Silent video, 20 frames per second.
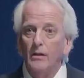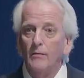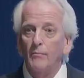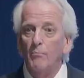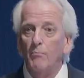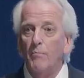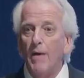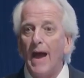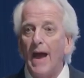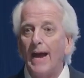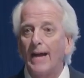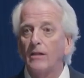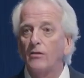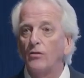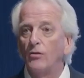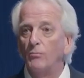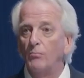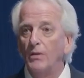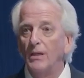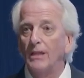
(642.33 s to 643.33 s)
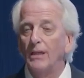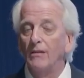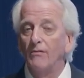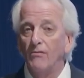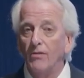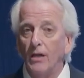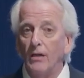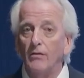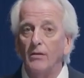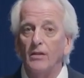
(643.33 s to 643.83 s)
back to being
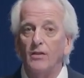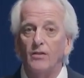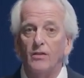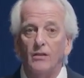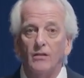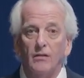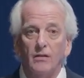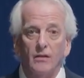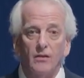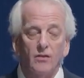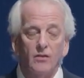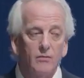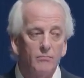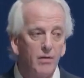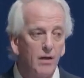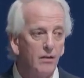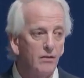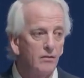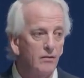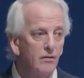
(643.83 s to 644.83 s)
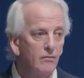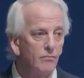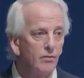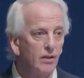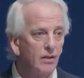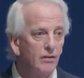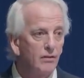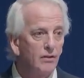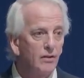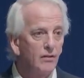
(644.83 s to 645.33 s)
very serious about
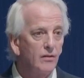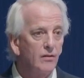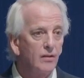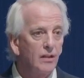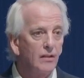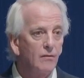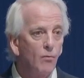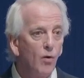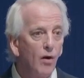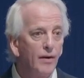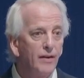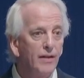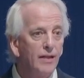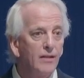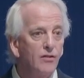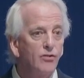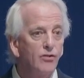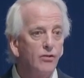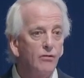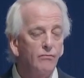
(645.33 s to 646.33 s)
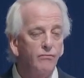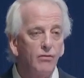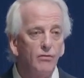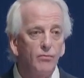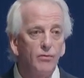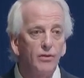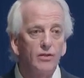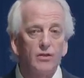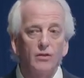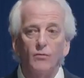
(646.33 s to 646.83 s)
the one issue for
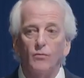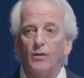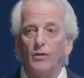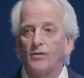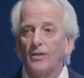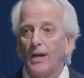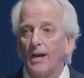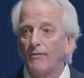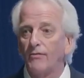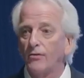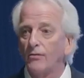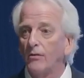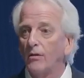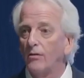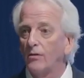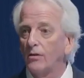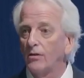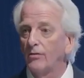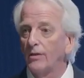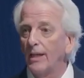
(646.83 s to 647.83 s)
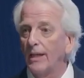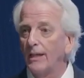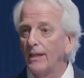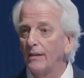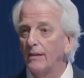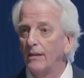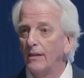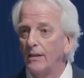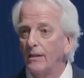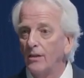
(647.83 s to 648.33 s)
which it was, after all, created,